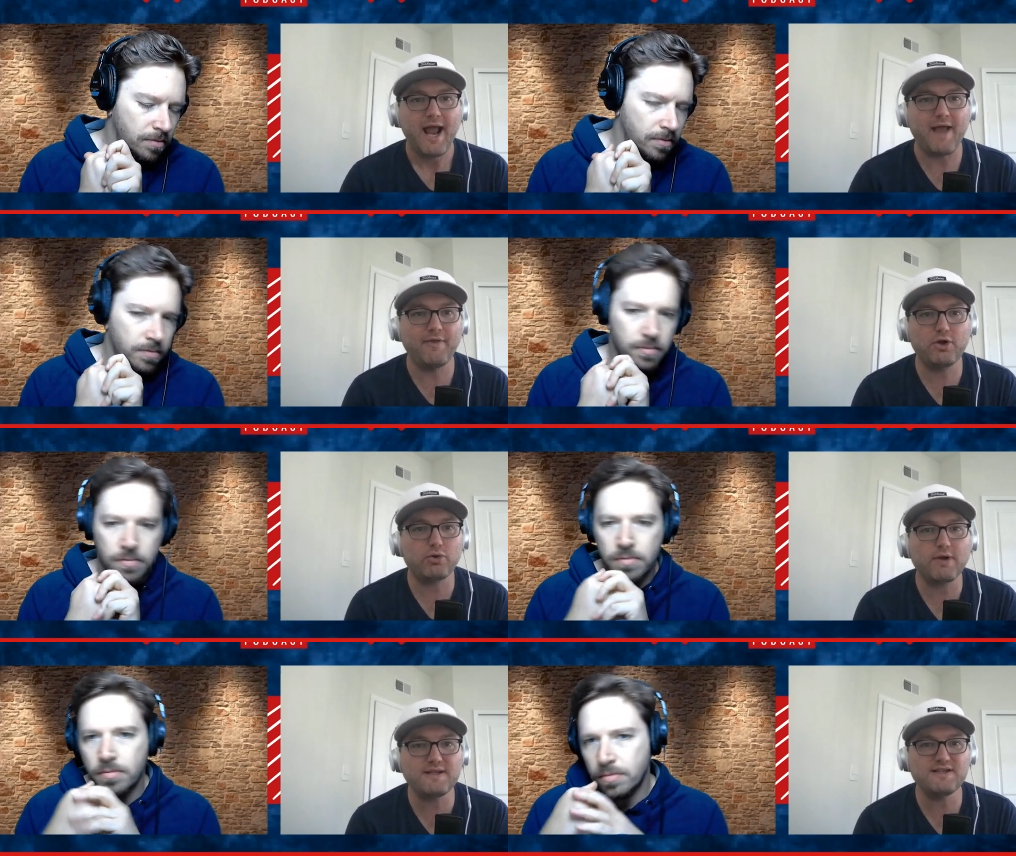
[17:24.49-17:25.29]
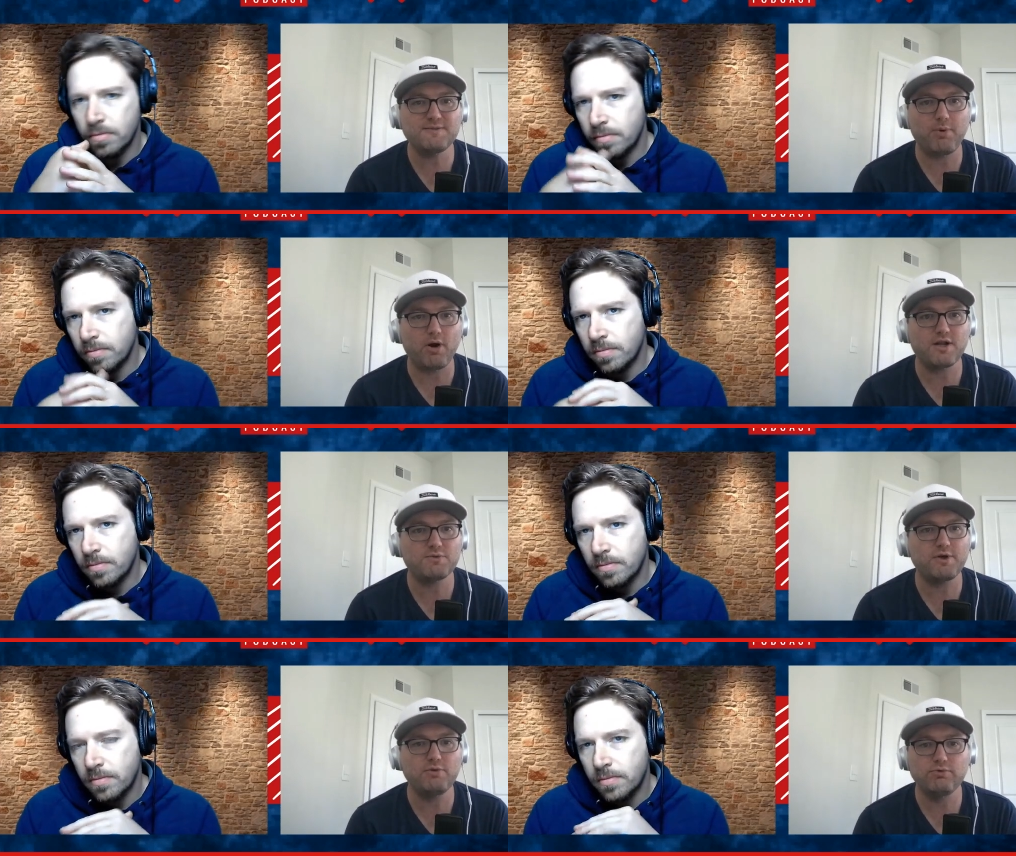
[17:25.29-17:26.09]
Speaker 1: And the craziest part is
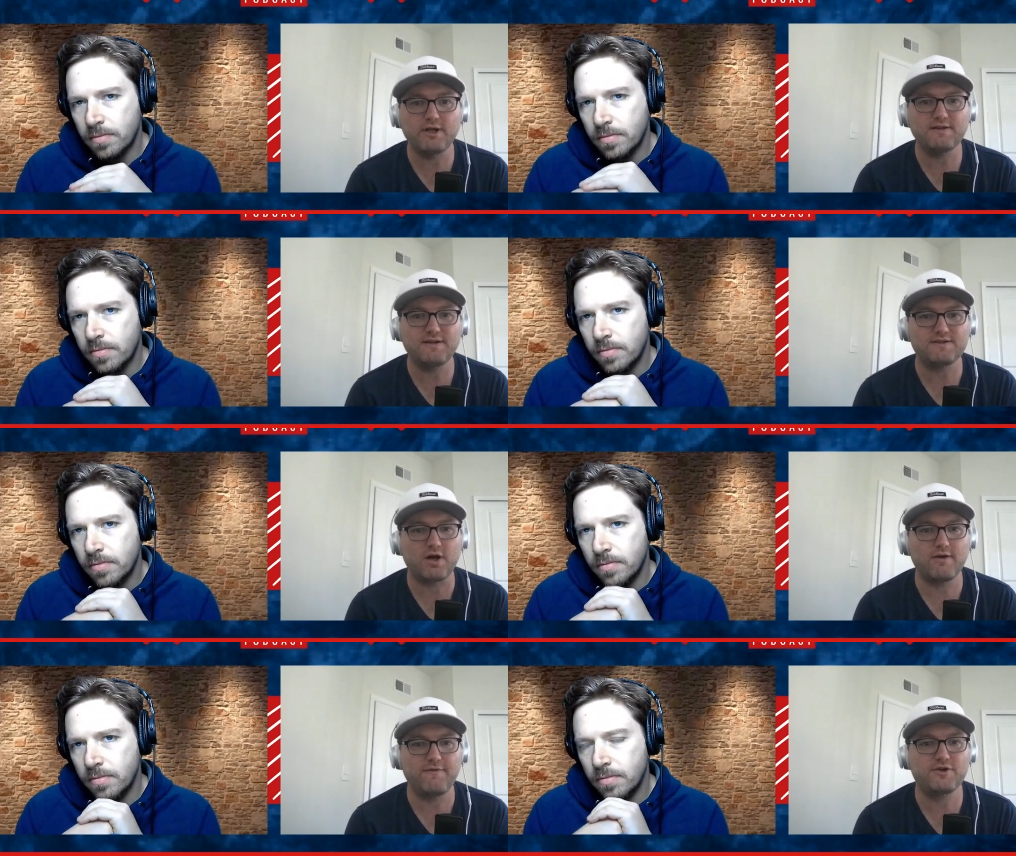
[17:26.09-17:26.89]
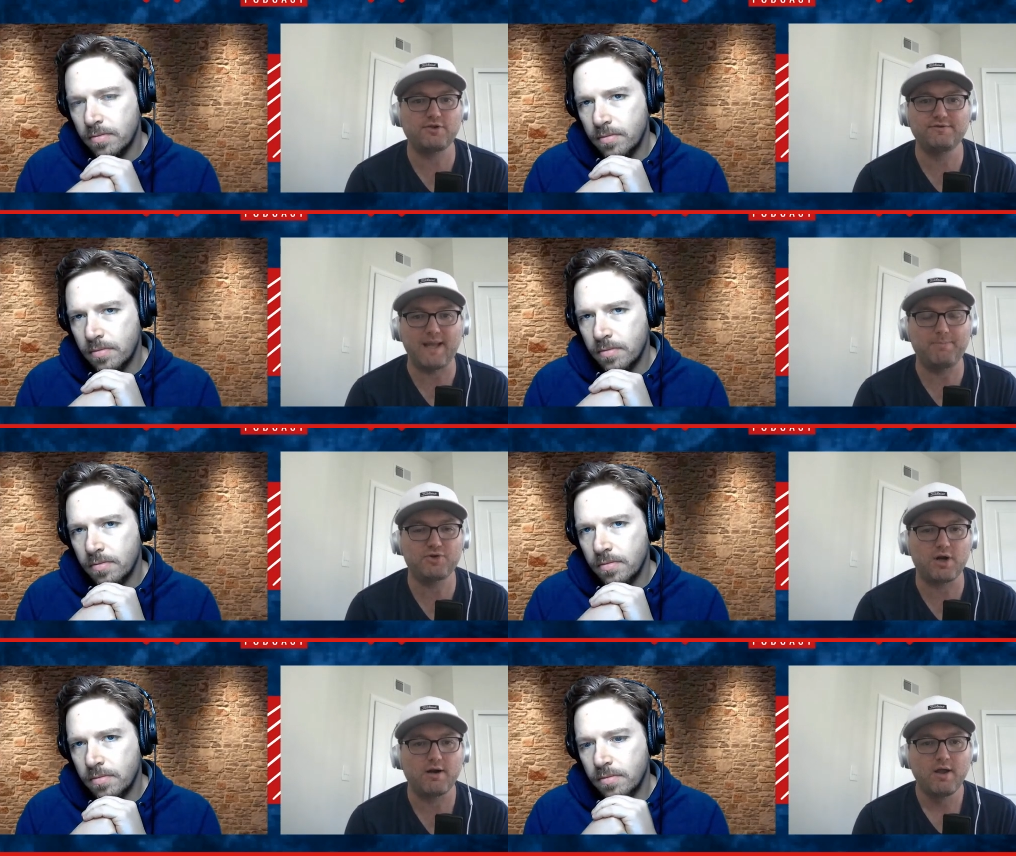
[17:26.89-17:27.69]
when you look at this unofficial depth
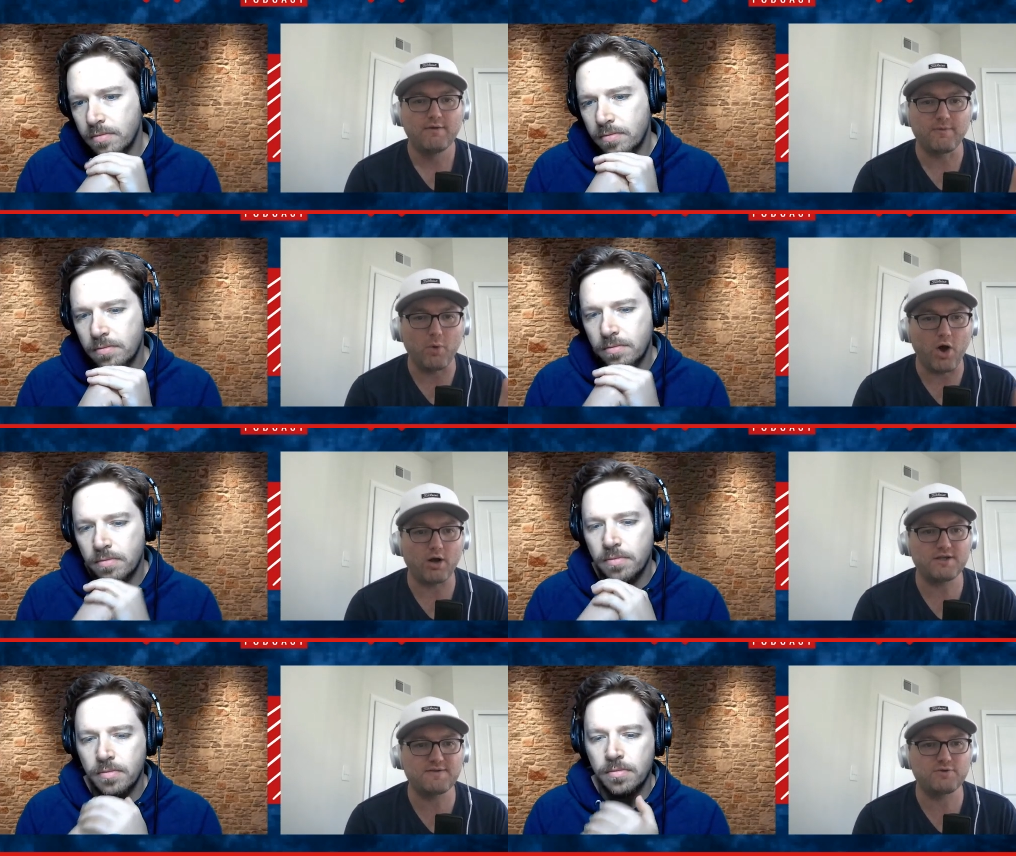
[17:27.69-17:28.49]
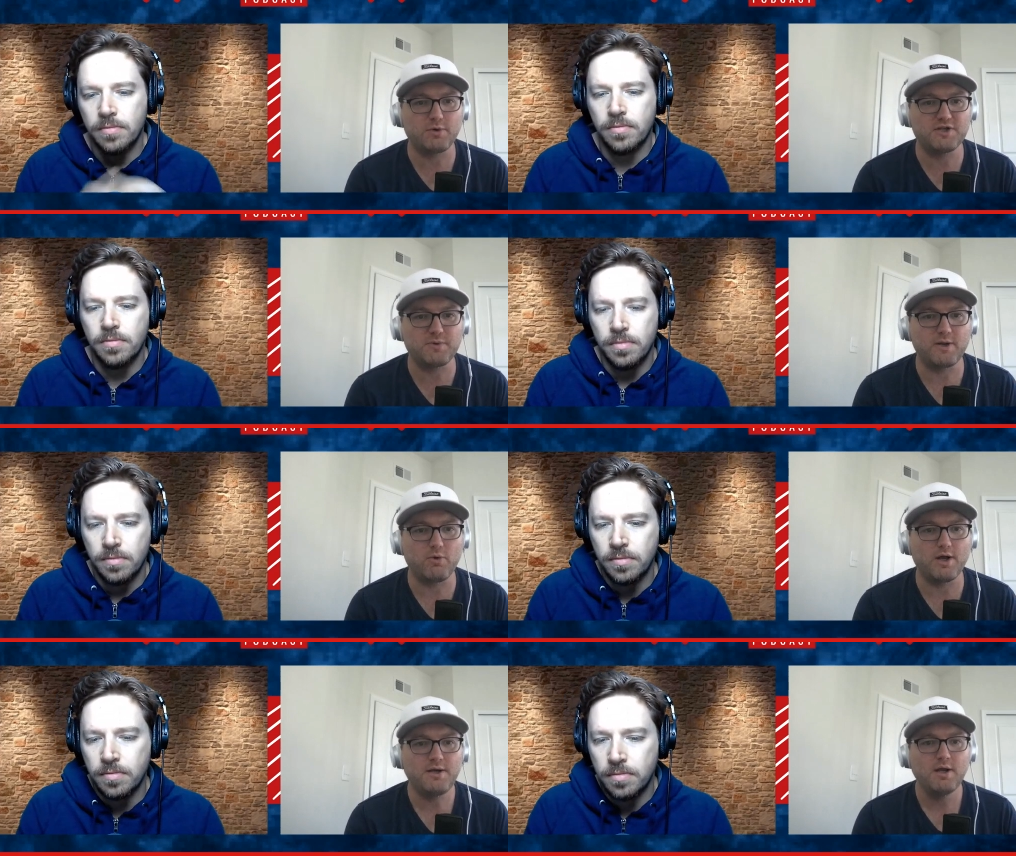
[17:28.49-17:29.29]
chart from August of
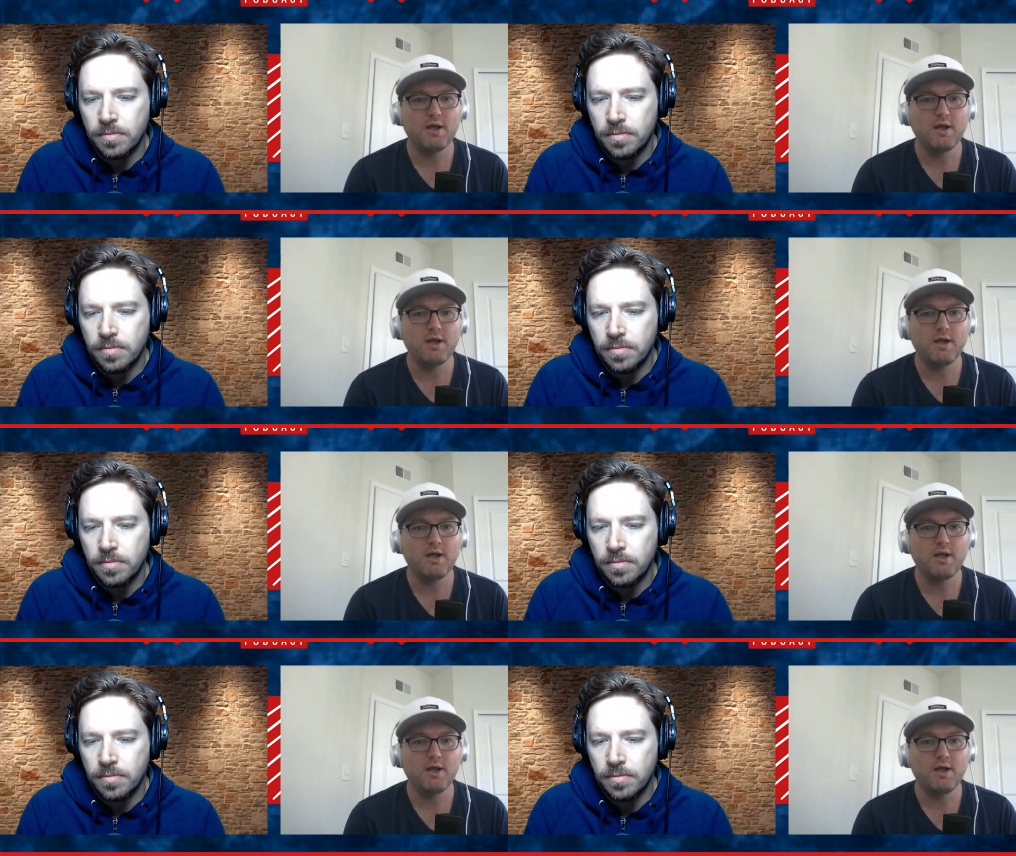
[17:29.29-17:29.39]
2021,